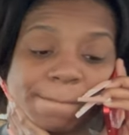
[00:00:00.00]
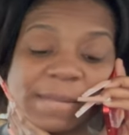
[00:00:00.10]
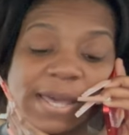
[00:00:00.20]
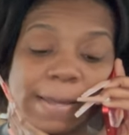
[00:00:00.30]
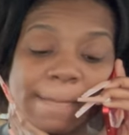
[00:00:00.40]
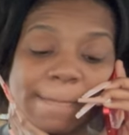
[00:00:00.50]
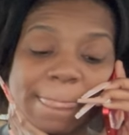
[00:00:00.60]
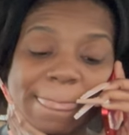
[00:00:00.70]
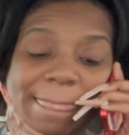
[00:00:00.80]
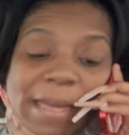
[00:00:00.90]
Yep.
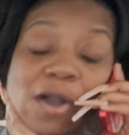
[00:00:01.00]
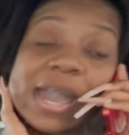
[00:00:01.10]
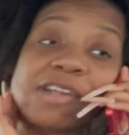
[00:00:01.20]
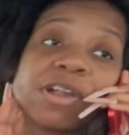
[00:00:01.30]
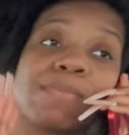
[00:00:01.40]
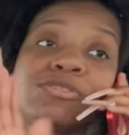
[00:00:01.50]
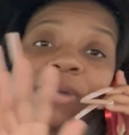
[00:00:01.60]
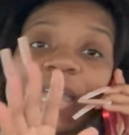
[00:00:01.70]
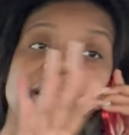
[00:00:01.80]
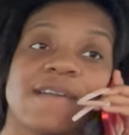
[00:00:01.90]
Okay, Grandpa, you
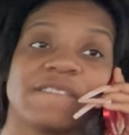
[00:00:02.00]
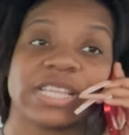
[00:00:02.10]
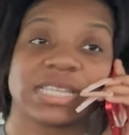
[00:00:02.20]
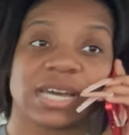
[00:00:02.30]
got to come visit